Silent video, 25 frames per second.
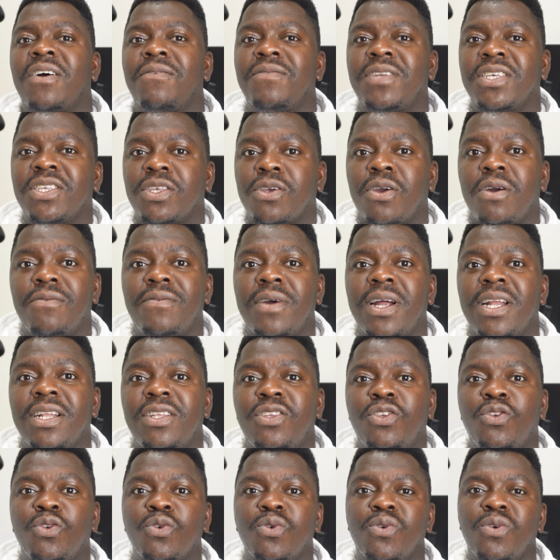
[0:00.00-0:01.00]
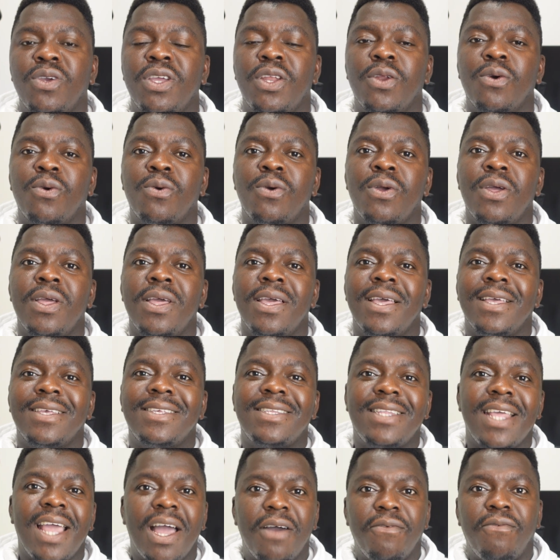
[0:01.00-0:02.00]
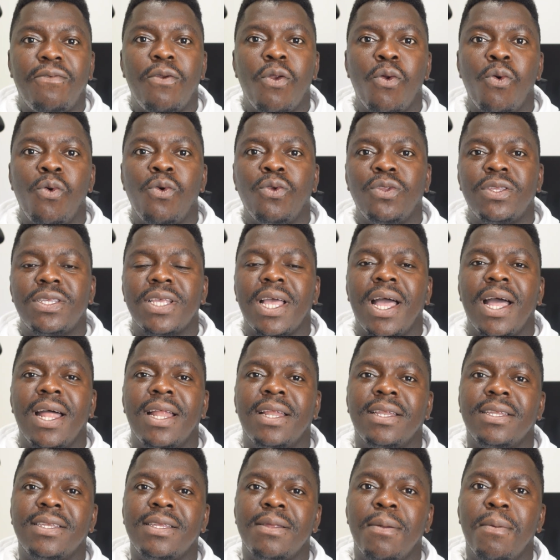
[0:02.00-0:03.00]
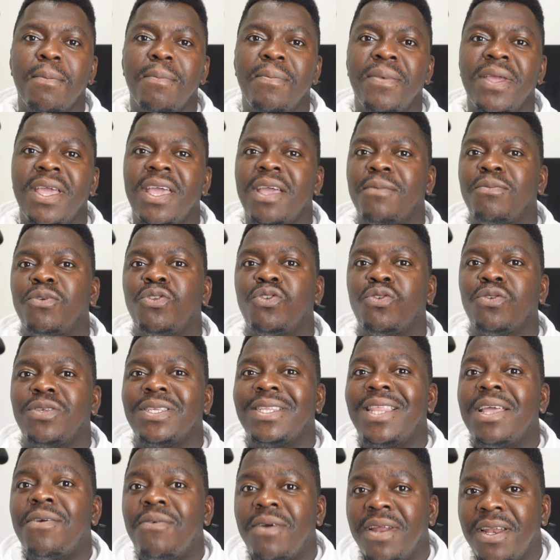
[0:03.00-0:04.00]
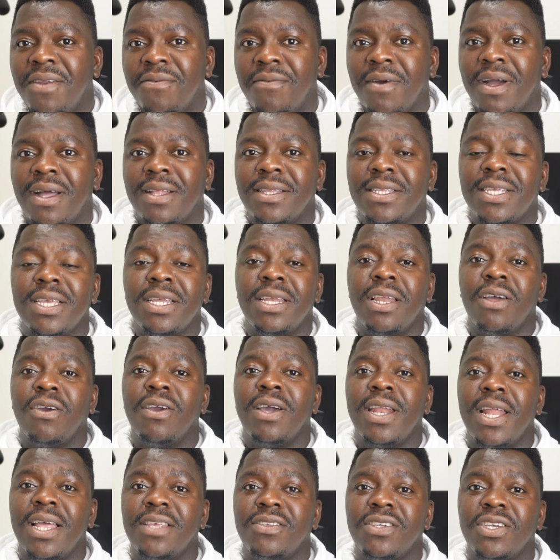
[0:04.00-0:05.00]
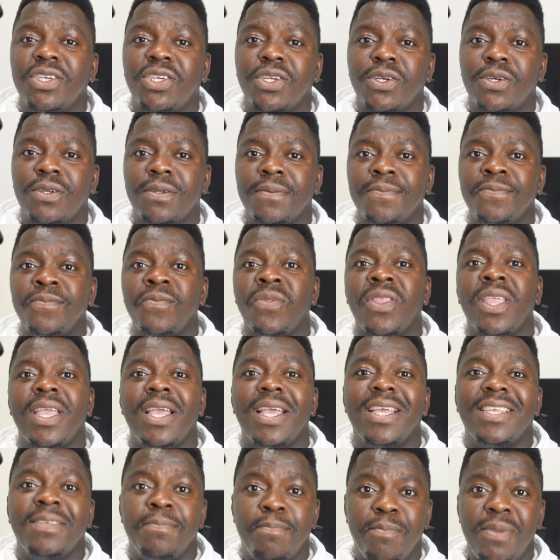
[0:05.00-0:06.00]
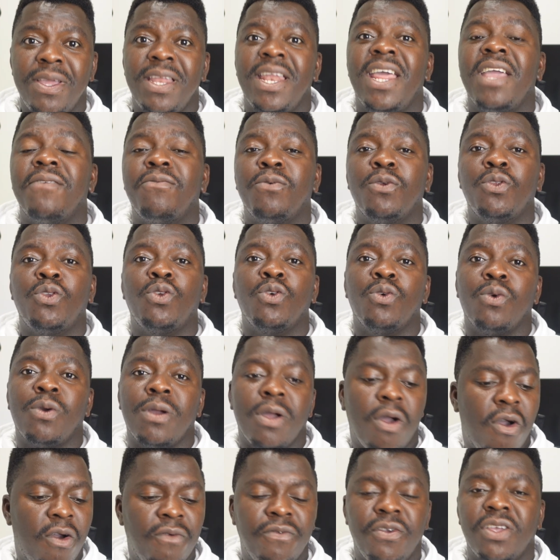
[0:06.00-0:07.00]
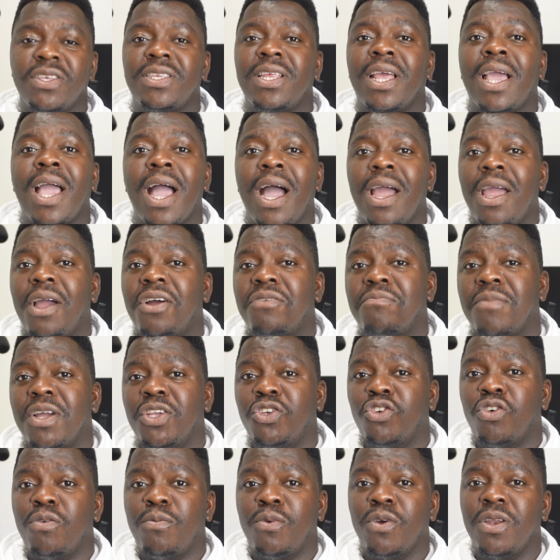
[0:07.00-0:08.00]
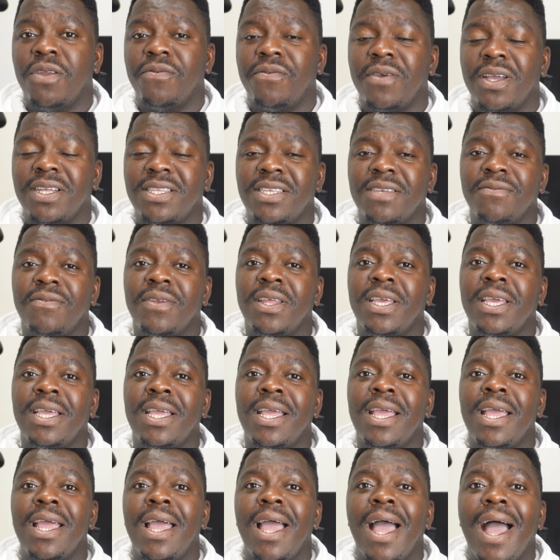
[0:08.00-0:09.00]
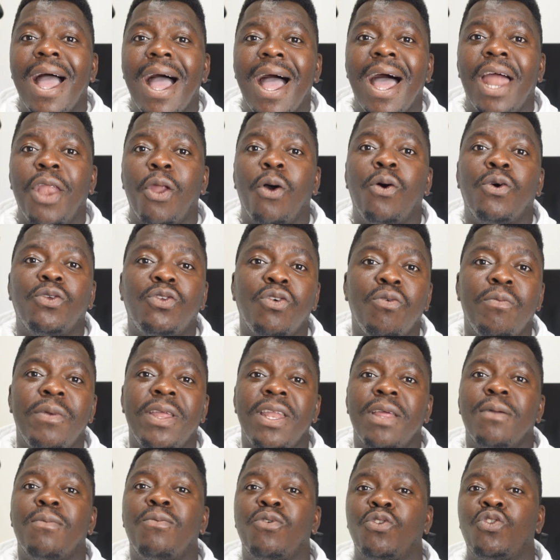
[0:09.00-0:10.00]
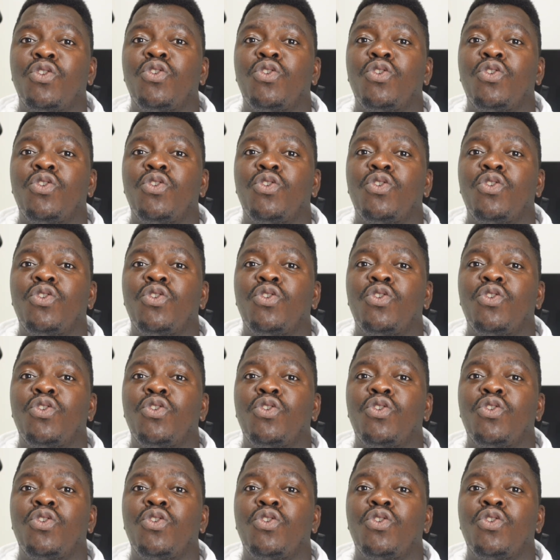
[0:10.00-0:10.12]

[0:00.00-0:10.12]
discovered to, you know, stay afloat and be able to stay relevant in the organization is being able to obviously carry out my job really effectively and also being able